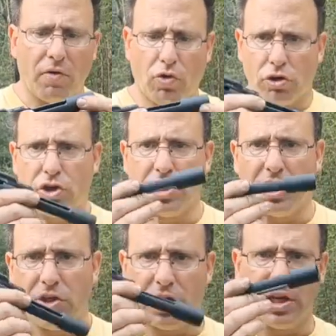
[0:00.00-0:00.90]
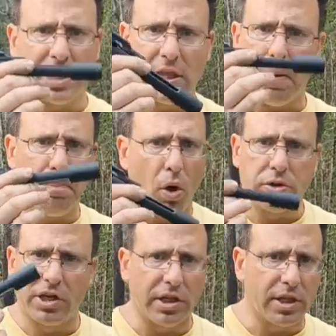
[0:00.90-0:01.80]
course, you're gonna get that
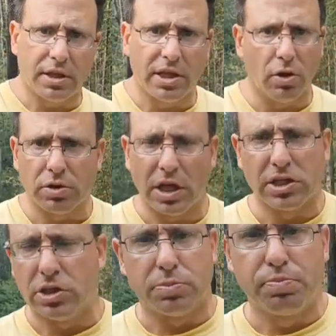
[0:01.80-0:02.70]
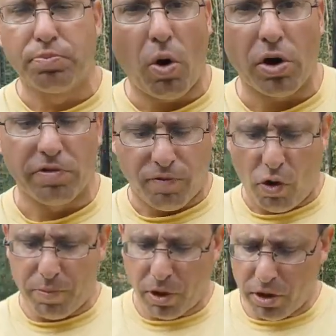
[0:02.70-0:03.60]
bolt tilt. That's just part of the
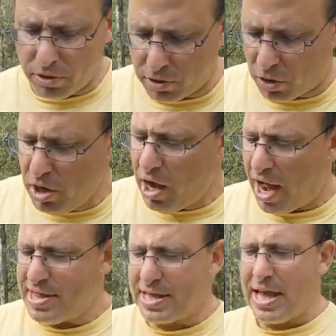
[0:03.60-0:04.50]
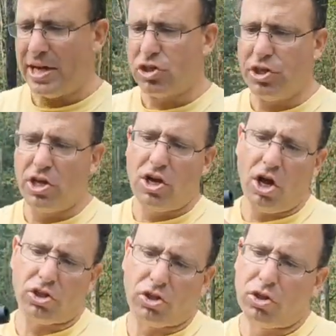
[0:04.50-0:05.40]
formula. You know, I think they actually
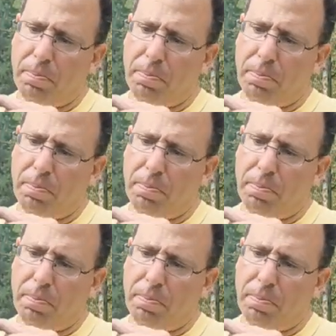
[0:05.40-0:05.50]
cut the